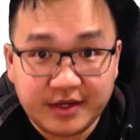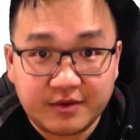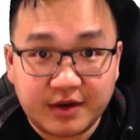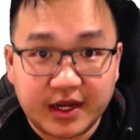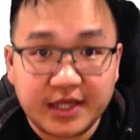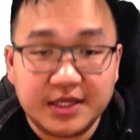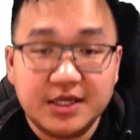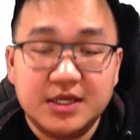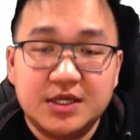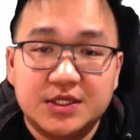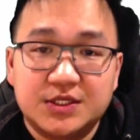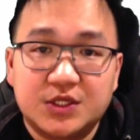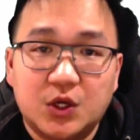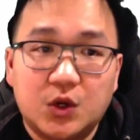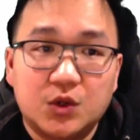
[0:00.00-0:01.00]
right?
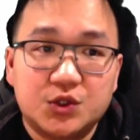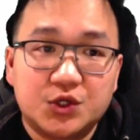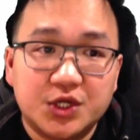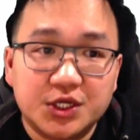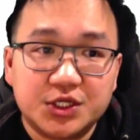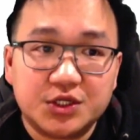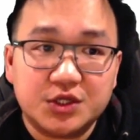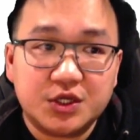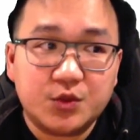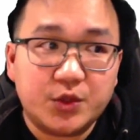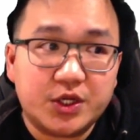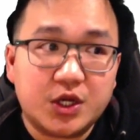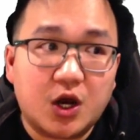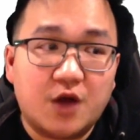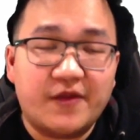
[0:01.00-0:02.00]
So traditionally we
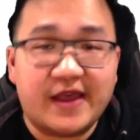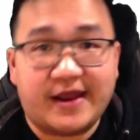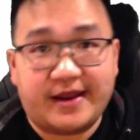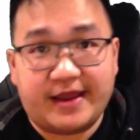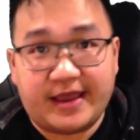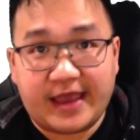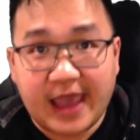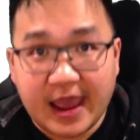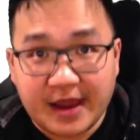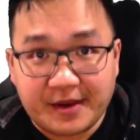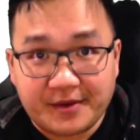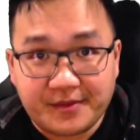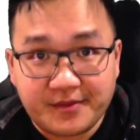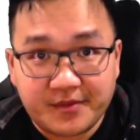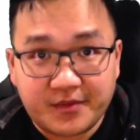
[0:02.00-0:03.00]
call that n,
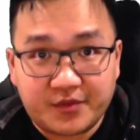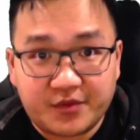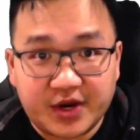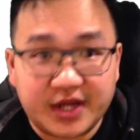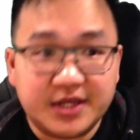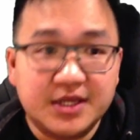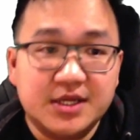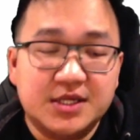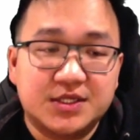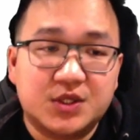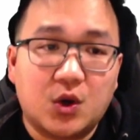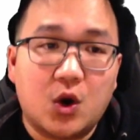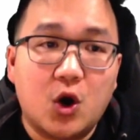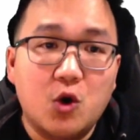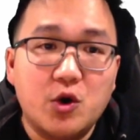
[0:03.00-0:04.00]
right?
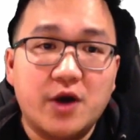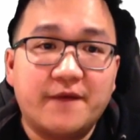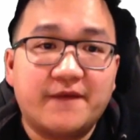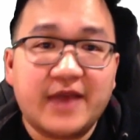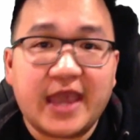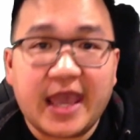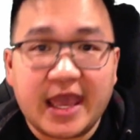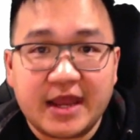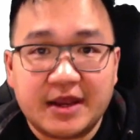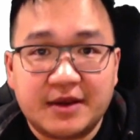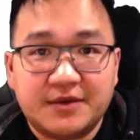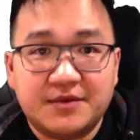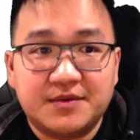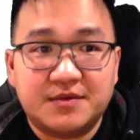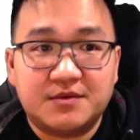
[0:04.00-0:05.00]
So O of n,
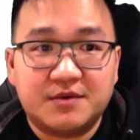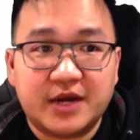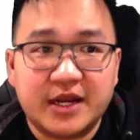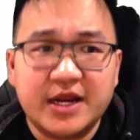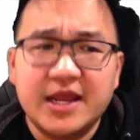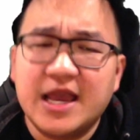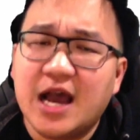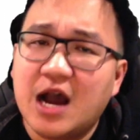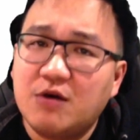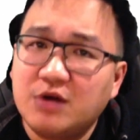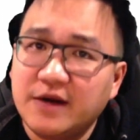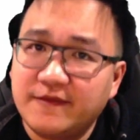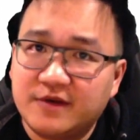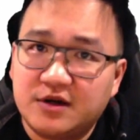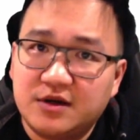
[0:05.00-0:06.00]
right?
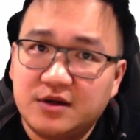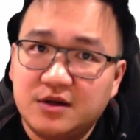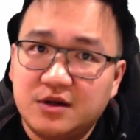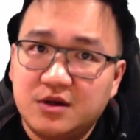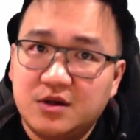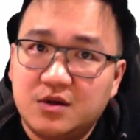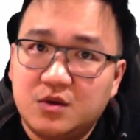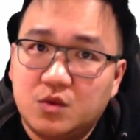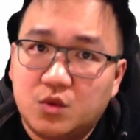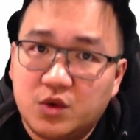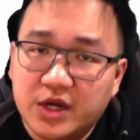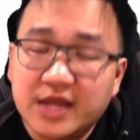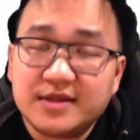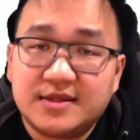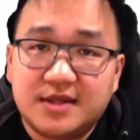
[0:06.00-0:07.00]
However, we're
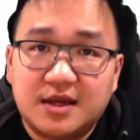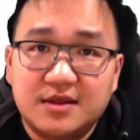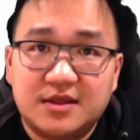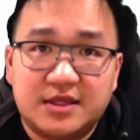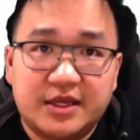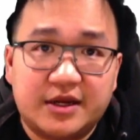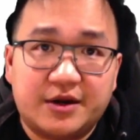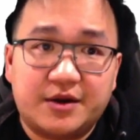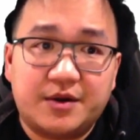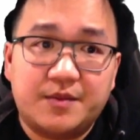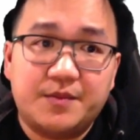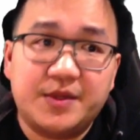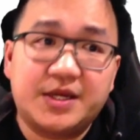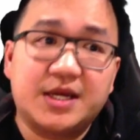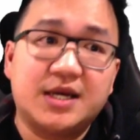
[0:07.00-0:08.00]
not done there
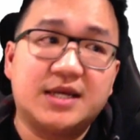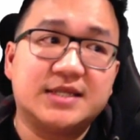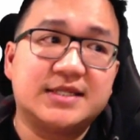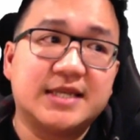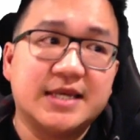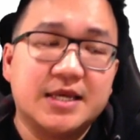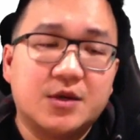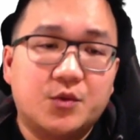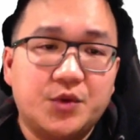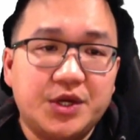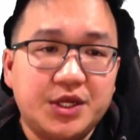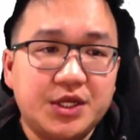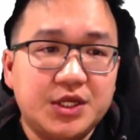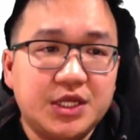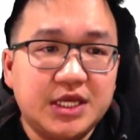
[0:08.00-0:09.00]
because we
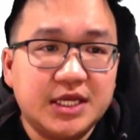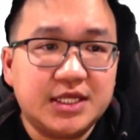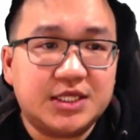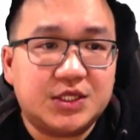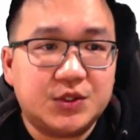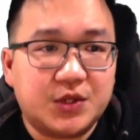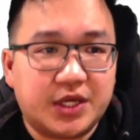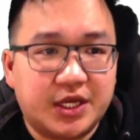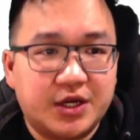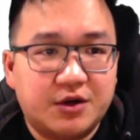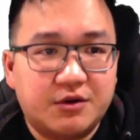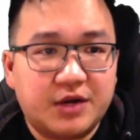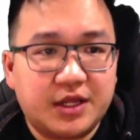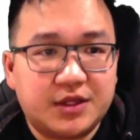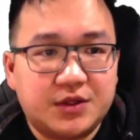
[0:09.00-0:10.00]
need to
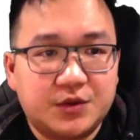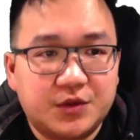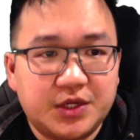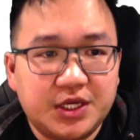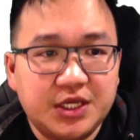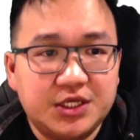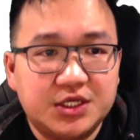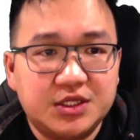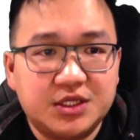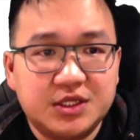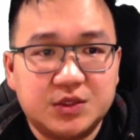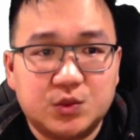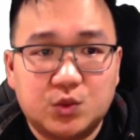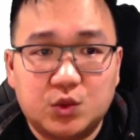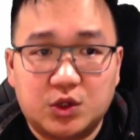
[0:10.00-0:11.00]
iterate through each of
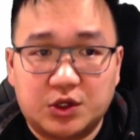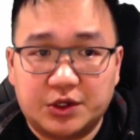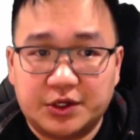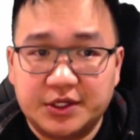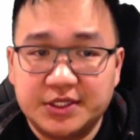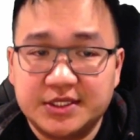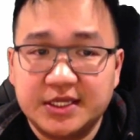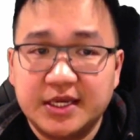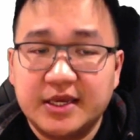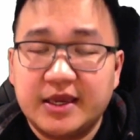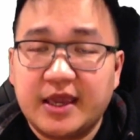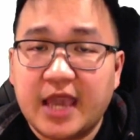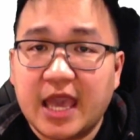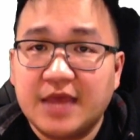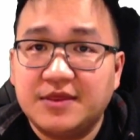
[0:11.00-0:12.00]
these words
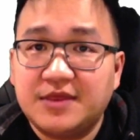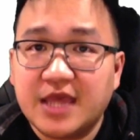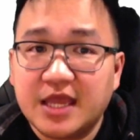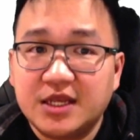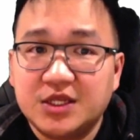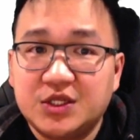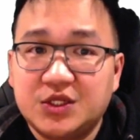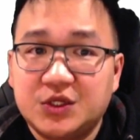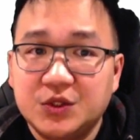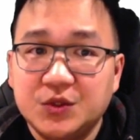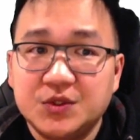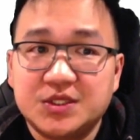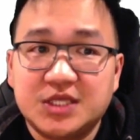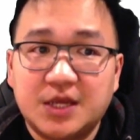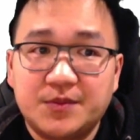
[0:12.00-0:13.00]
and then do
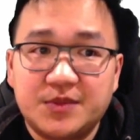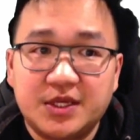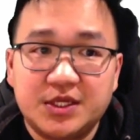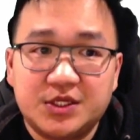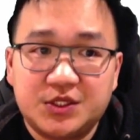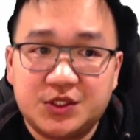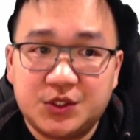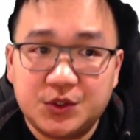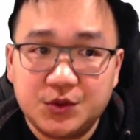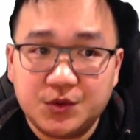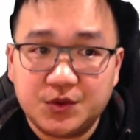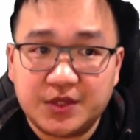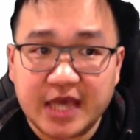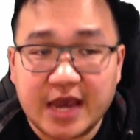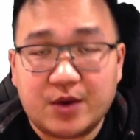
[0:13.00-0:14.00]
something to
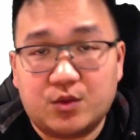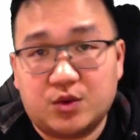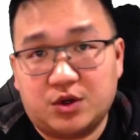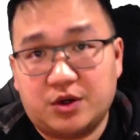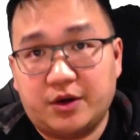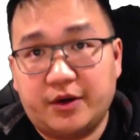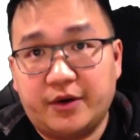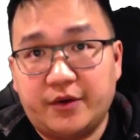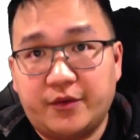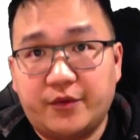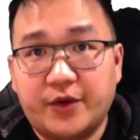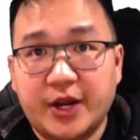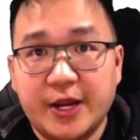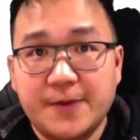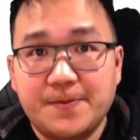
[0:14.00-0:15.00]
that word,
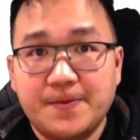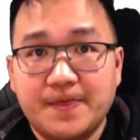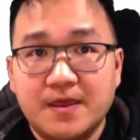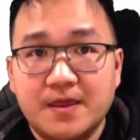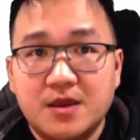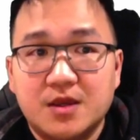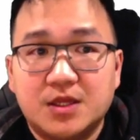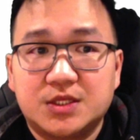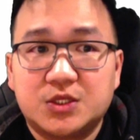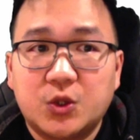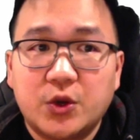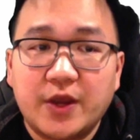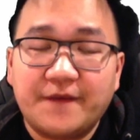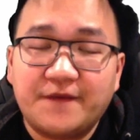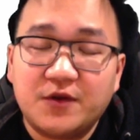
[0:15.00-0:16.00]
right? So
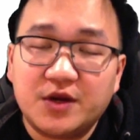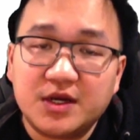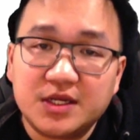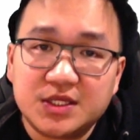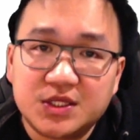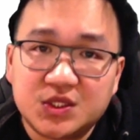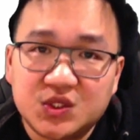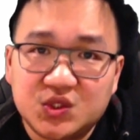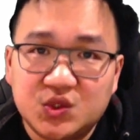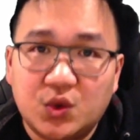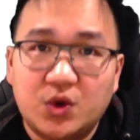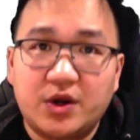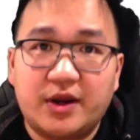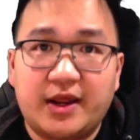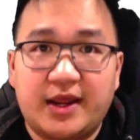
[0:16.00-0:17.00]
if you're gonna
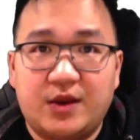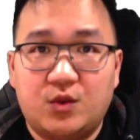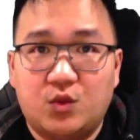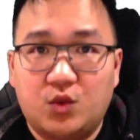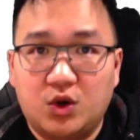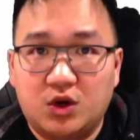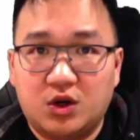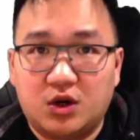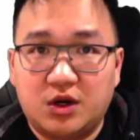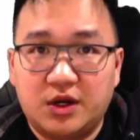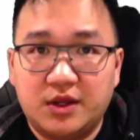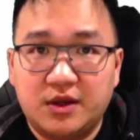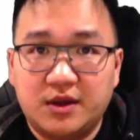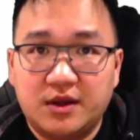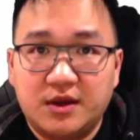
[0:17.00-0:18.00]
sort a
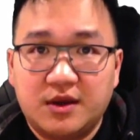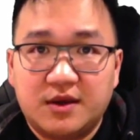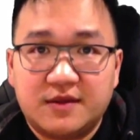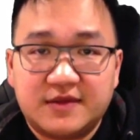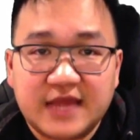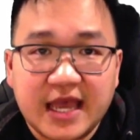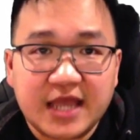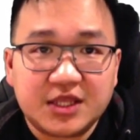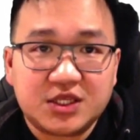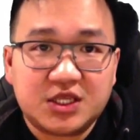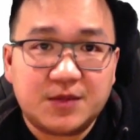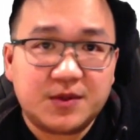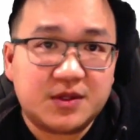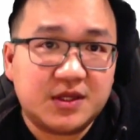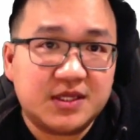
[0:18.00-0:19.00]
word, that
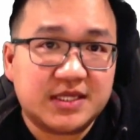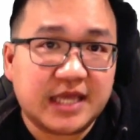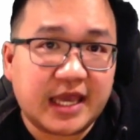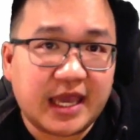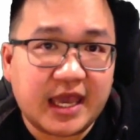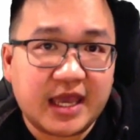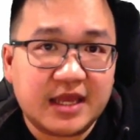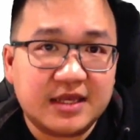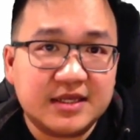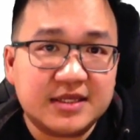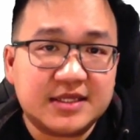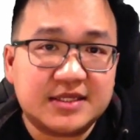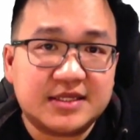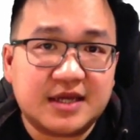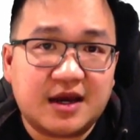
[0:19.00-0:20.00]
typically is an n
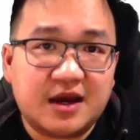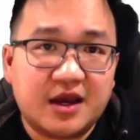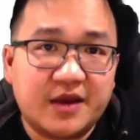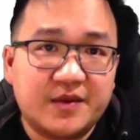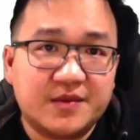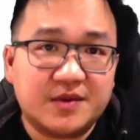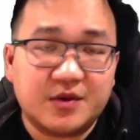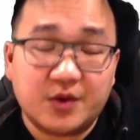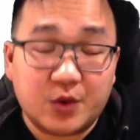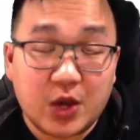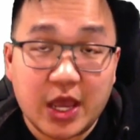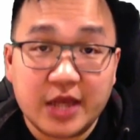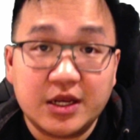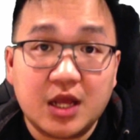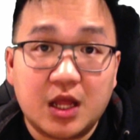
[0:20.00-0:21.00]

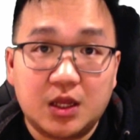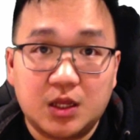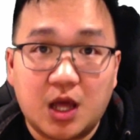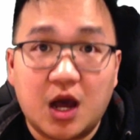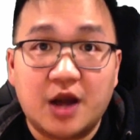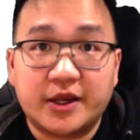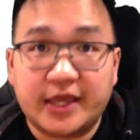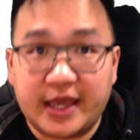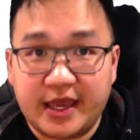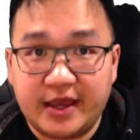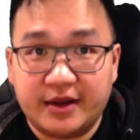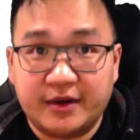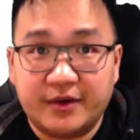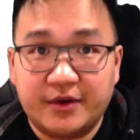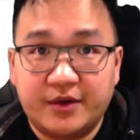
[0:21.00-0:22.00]
log
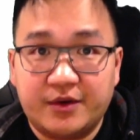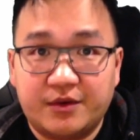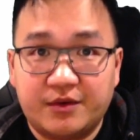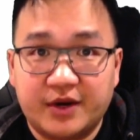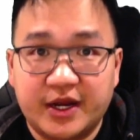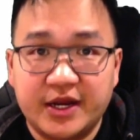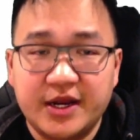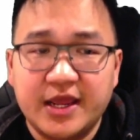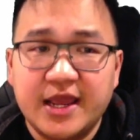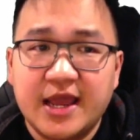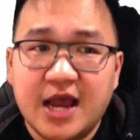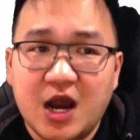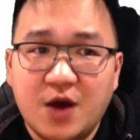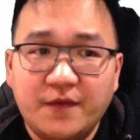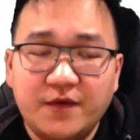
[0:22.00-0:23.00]
n, right?
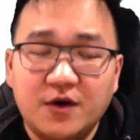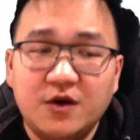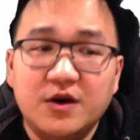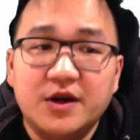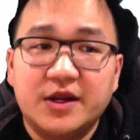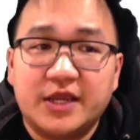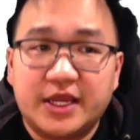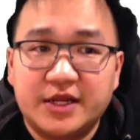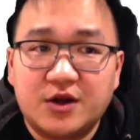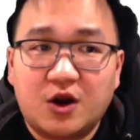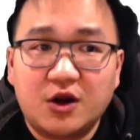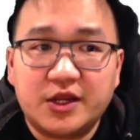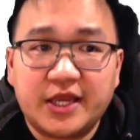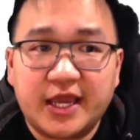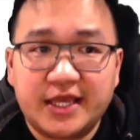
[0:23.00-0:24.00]
However, in
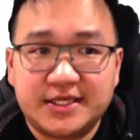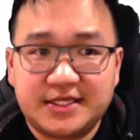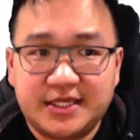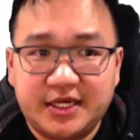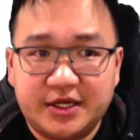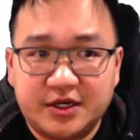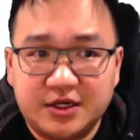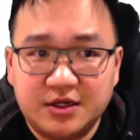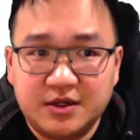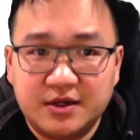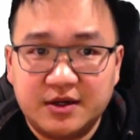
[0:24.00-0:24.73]
our case here,